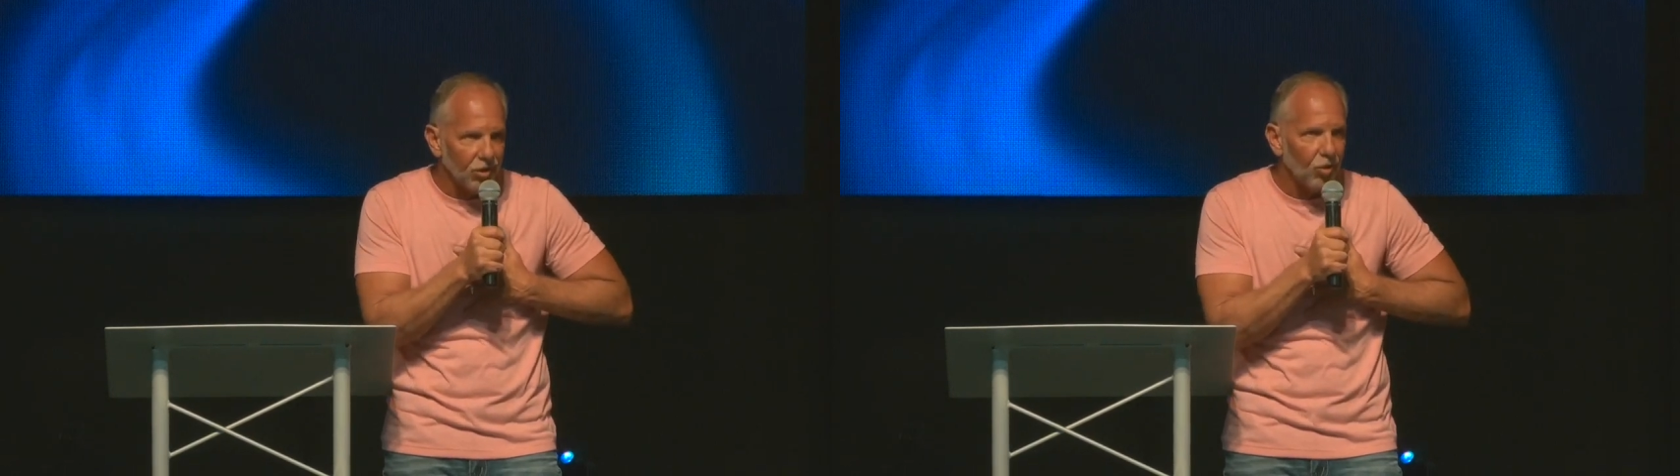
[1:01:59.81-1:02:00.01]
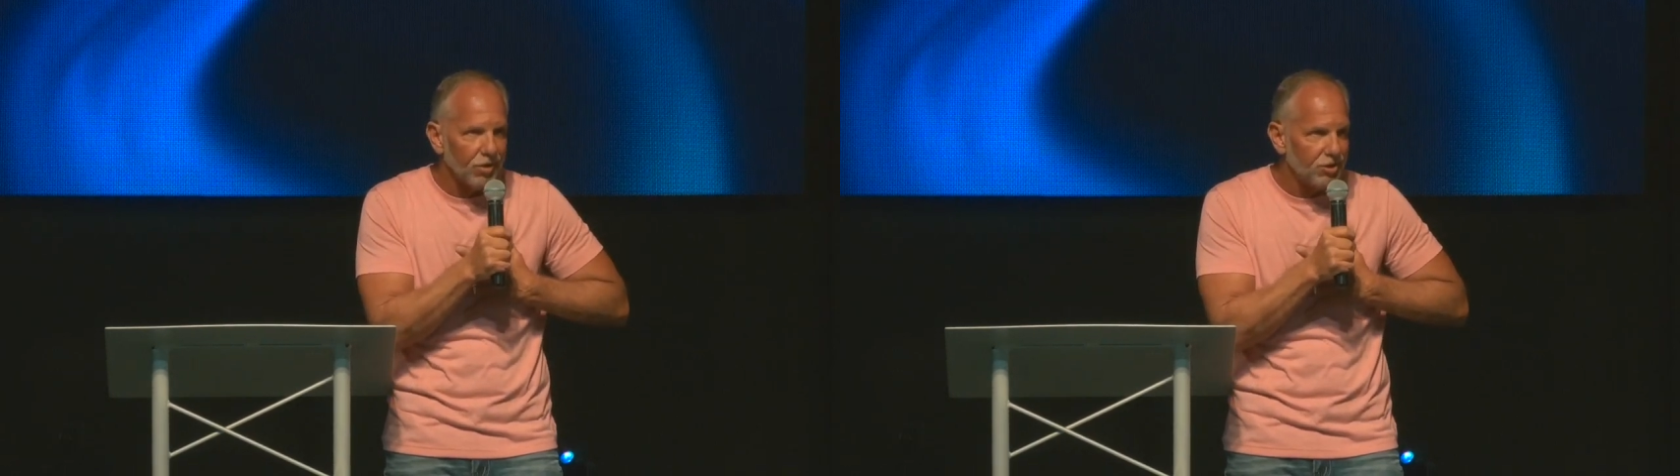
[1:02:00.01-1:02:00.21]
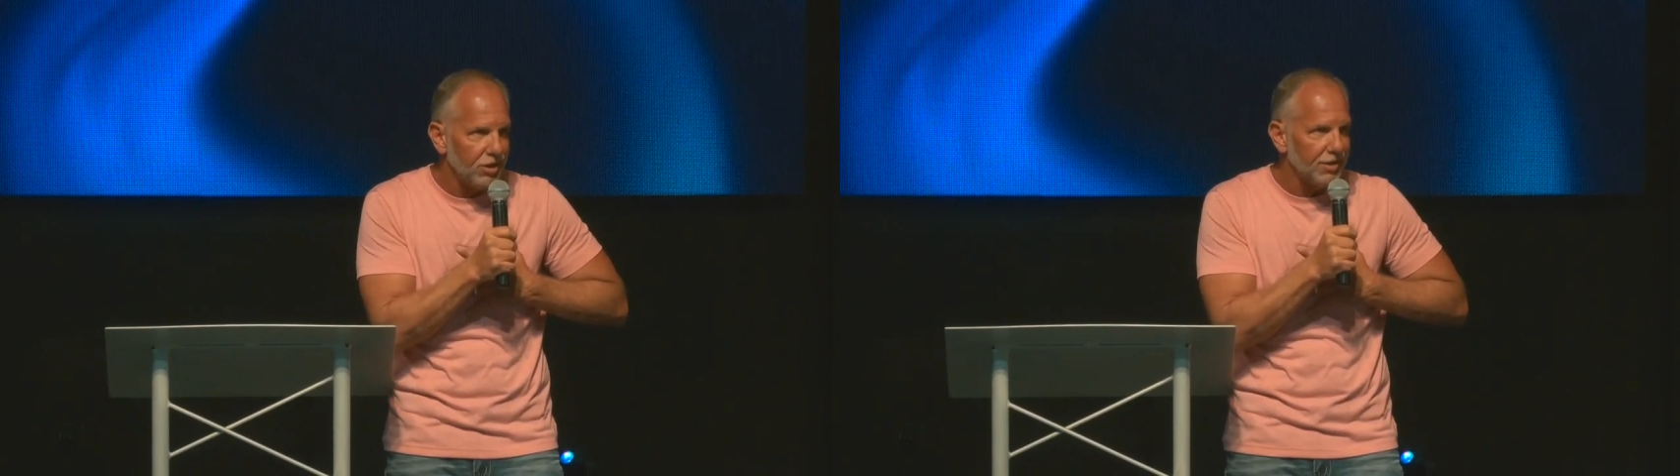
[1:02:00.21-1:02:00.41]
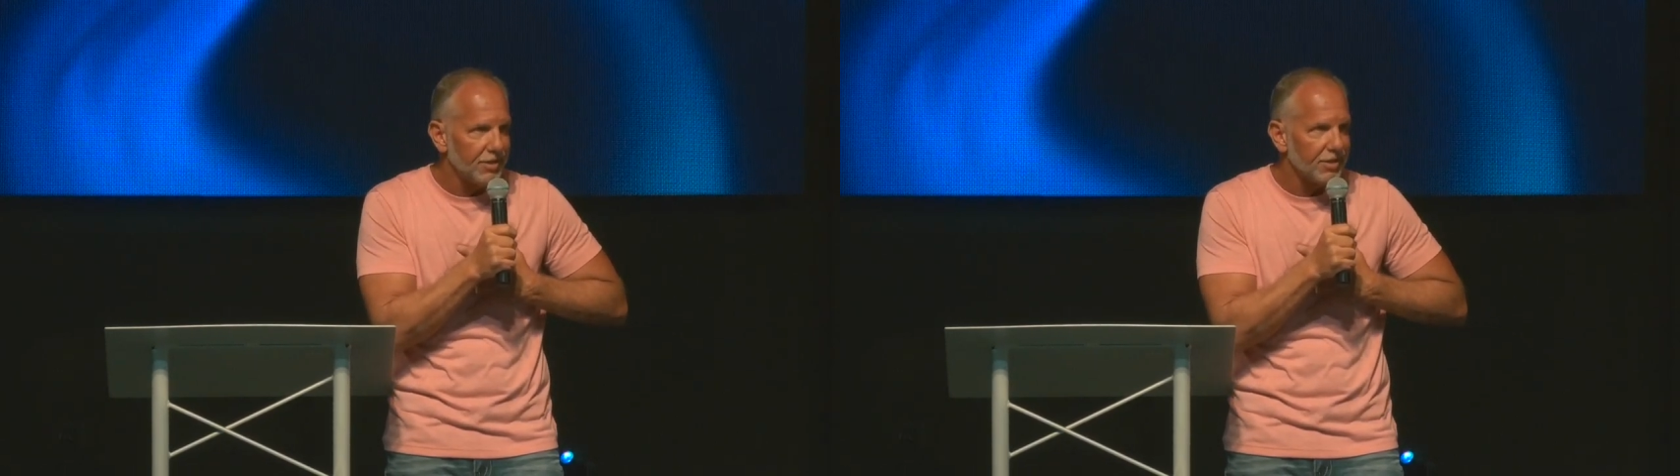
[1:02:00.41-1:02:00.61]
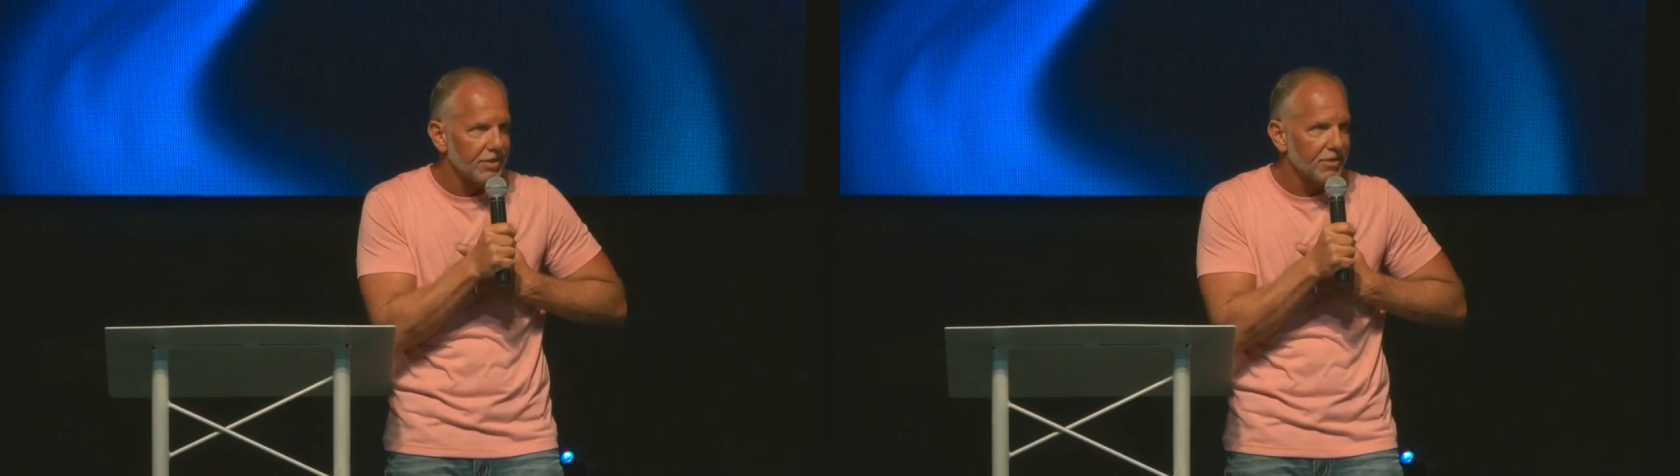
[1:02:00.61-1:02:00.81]
the Lord
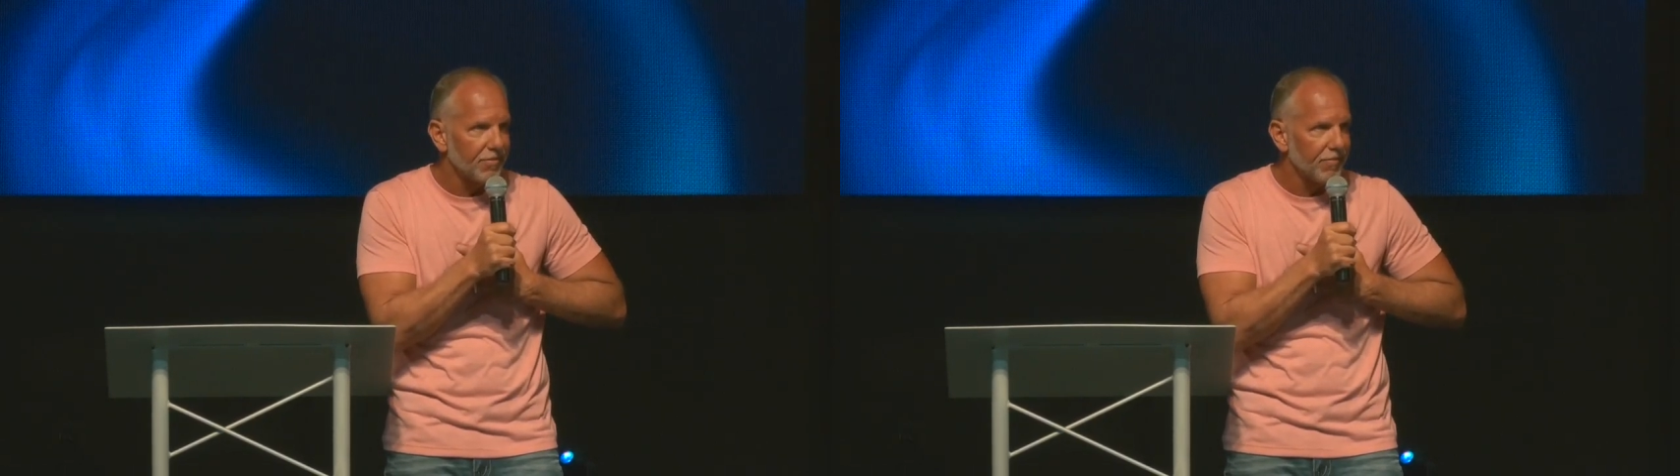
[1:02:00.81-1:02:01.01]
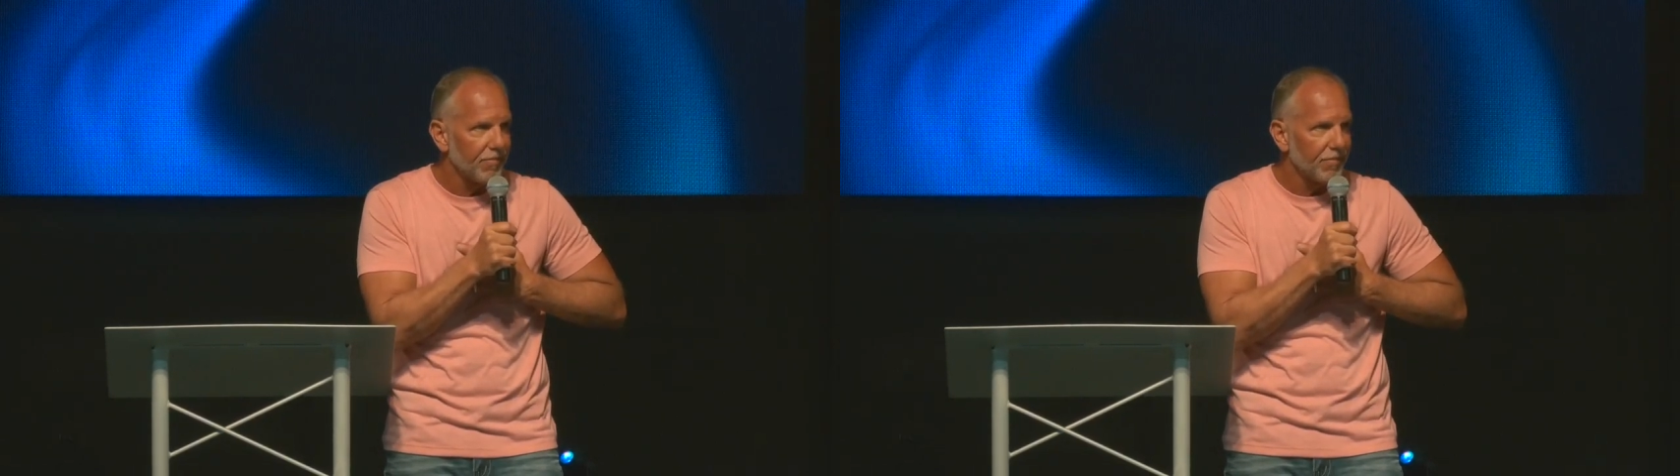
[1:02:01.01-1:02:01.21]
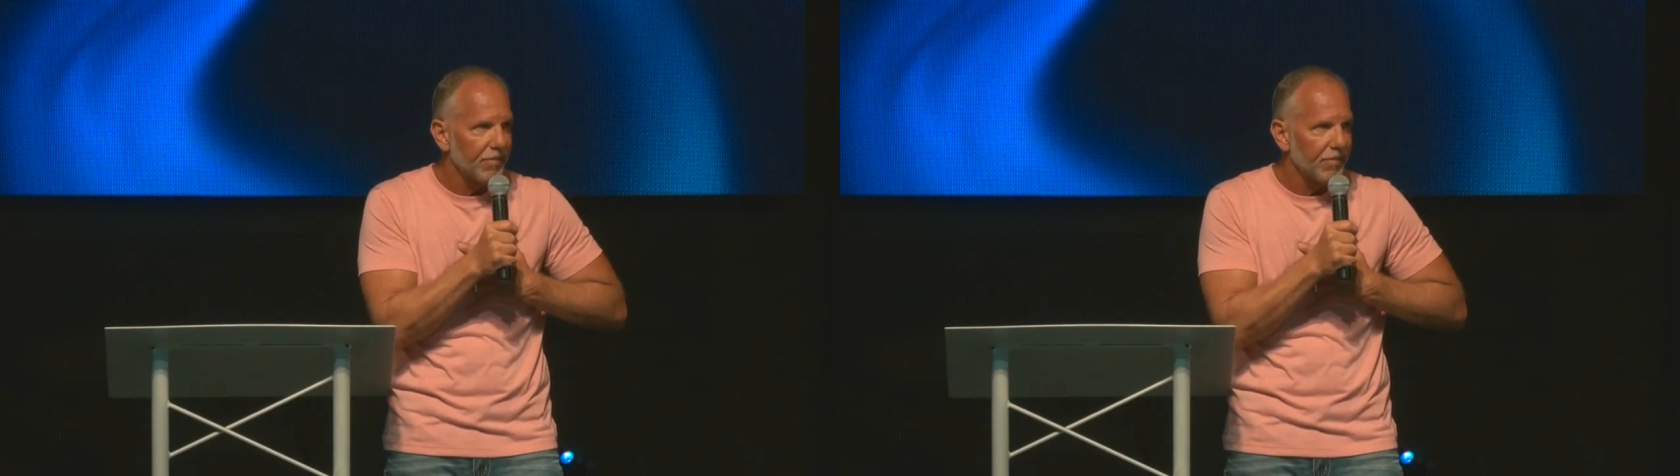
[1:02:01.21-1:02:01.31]
Jesus.